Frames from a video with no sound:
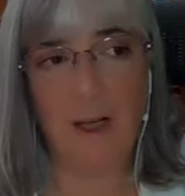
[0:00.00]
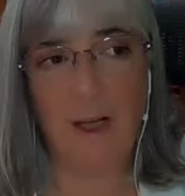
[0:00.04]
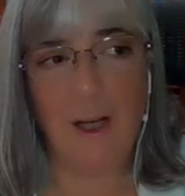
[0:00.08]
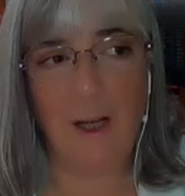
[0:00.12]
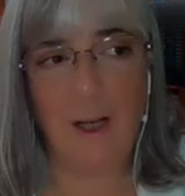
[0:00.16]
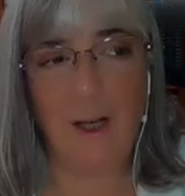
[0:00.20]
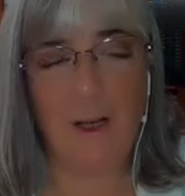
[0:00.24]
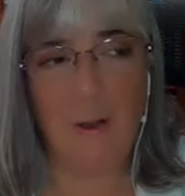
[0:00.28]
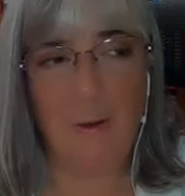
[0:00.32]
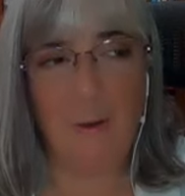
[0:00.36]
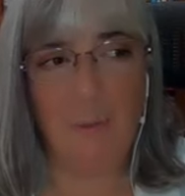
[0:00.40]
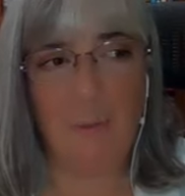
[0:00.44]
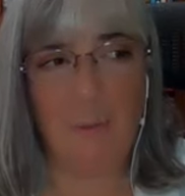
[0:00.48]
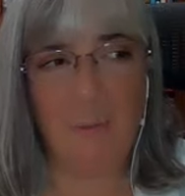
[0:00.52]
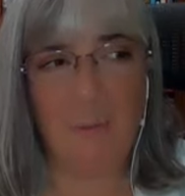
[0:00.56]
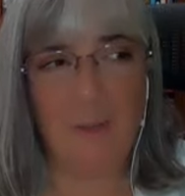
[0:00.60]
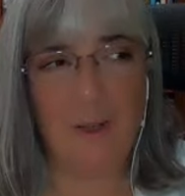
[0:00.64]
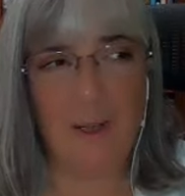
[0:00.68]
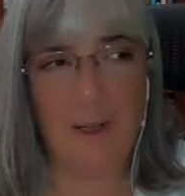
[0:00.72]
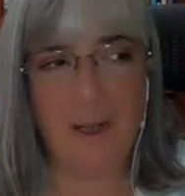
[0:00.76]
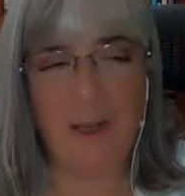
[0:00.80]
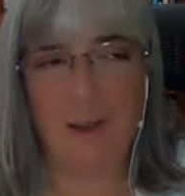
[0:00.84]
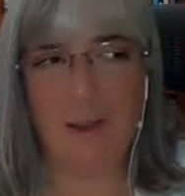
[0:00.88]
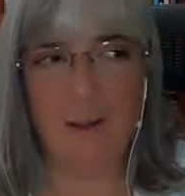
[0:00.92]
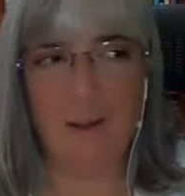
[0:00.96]

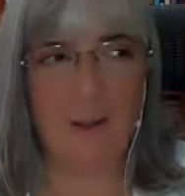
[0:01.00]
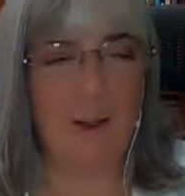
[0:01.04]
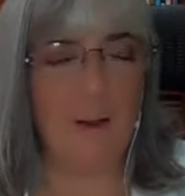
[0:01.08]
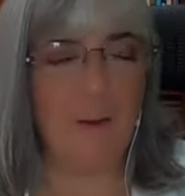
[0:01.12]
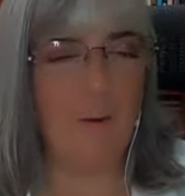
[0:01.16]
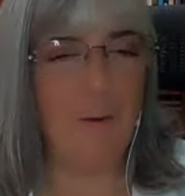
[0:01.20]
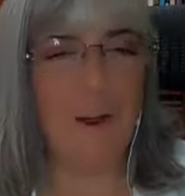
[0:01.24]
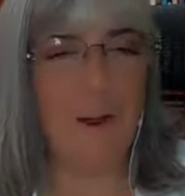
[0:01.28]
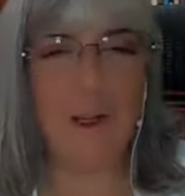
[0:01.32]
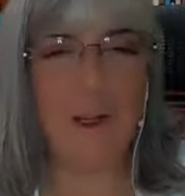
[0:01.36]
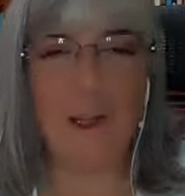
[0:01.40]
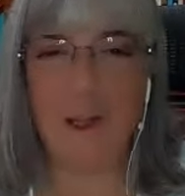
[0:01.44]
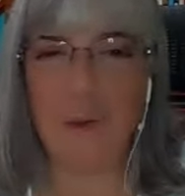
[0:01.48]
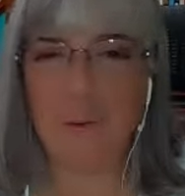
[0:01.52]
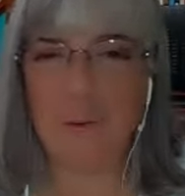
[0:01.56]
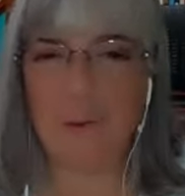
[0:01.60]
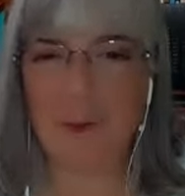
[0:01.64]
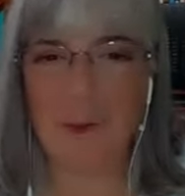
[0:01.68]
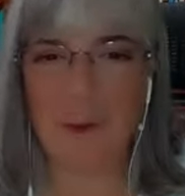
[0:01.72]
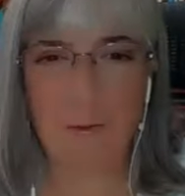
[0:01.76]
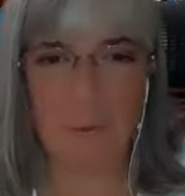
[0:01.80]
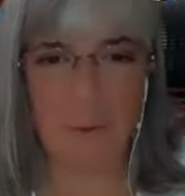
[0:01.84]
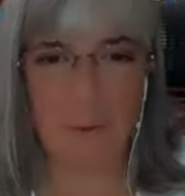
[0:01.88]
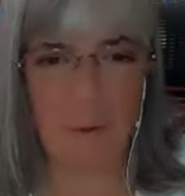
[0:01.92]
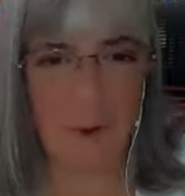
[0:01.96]
Again, they're not running up to
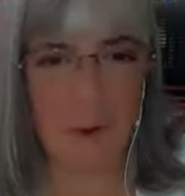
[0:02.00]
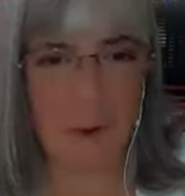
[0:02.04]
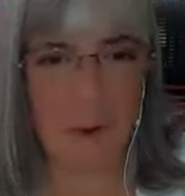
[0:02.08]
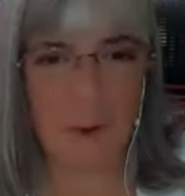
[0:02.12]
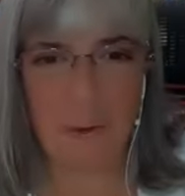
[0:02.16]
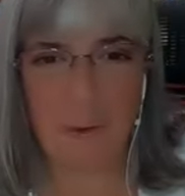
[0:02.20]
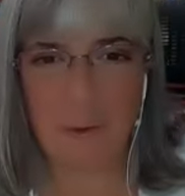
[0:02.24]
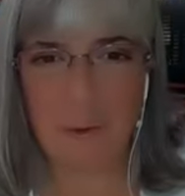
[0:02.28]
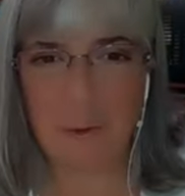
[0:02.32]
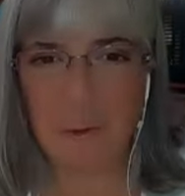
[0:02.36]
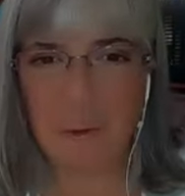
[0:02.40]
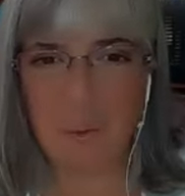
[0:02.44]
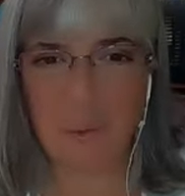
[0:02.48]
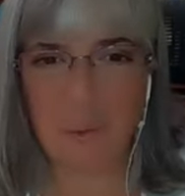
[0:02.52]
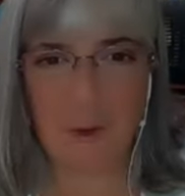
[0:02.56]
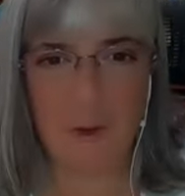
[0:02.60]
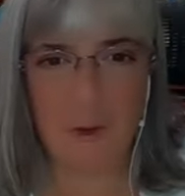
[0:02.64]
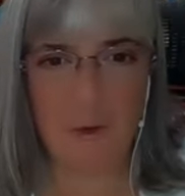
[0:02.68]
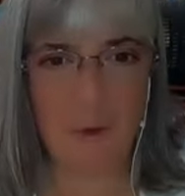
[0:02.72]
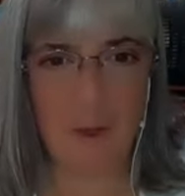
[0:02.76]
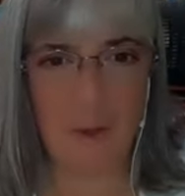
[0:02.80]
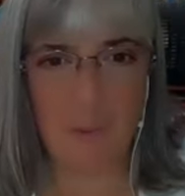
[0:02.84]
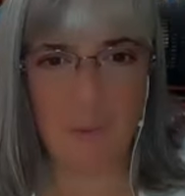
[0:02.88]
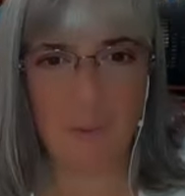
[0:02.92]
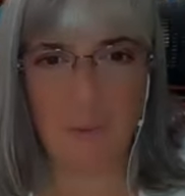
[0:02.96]
the front of the room to
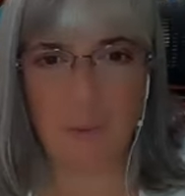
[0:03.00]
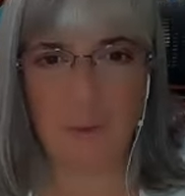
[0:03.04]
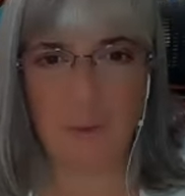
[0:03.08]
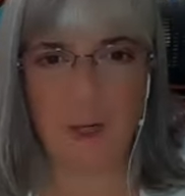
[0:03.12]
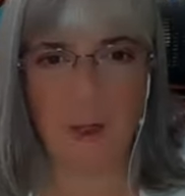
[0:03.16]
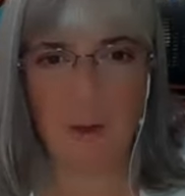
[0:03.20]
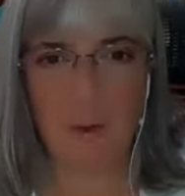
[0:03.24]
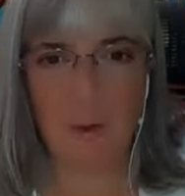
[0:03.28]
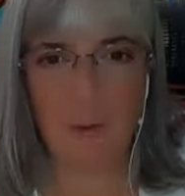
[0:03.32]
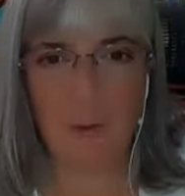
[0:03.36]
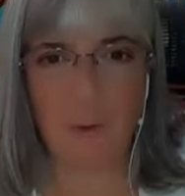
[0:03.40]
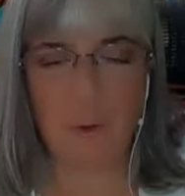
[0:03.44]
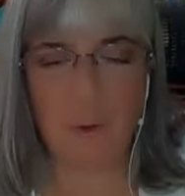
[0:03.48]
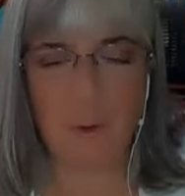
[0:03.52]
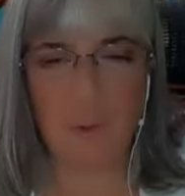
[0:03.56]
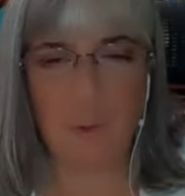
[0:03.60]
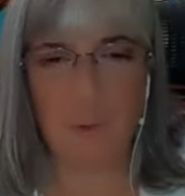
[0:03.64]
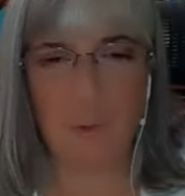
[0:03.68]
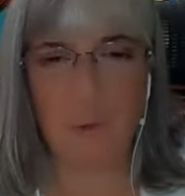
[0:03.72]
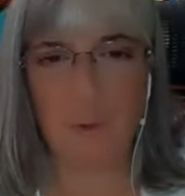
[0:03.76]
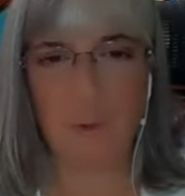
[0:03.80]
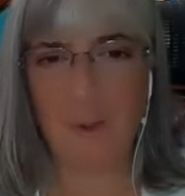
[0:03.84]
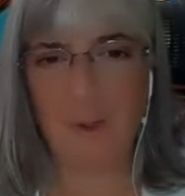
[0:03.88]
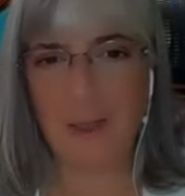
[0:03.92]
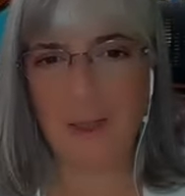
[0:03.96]
grab the microphone,
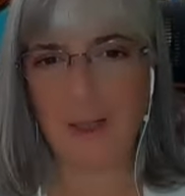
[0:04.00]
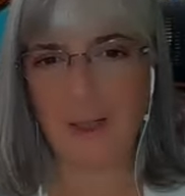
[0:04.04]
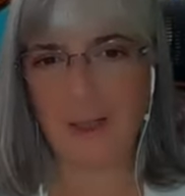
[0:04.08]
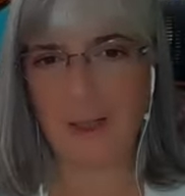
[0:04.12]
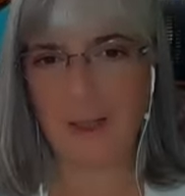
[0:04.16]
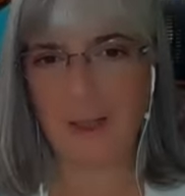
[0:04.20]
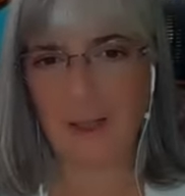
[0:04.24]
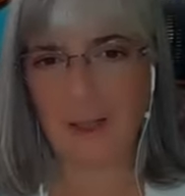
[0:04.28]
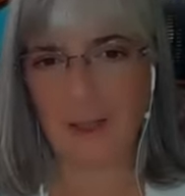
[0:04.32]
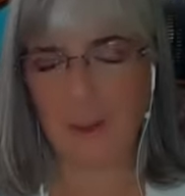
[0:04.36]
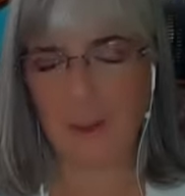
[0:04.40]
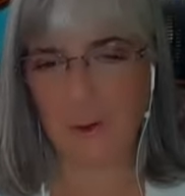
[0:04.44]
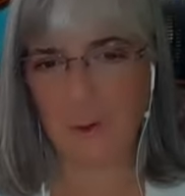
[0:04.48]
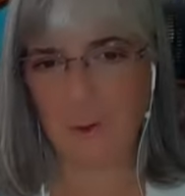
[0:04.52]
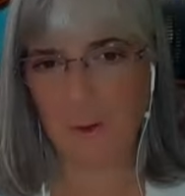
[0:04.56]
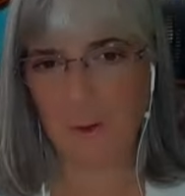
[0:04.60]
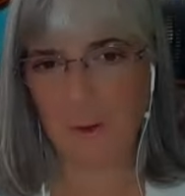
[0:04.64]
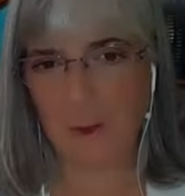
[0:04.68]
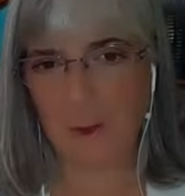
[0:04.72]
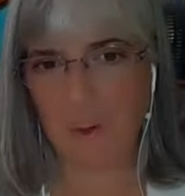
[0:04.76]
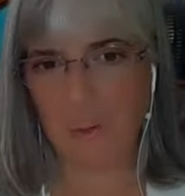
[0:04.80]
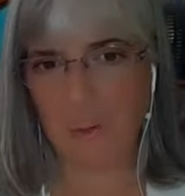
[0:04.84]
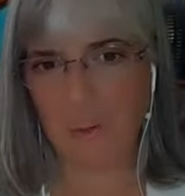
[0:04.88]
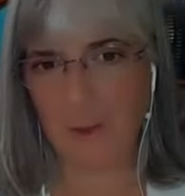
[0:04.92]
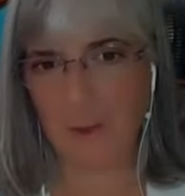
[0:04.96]
but when they engage with
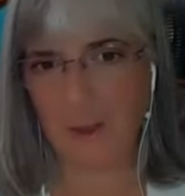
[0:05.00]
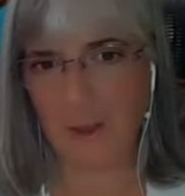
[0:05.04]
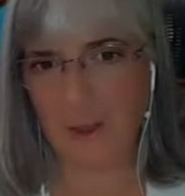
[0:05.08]
you, when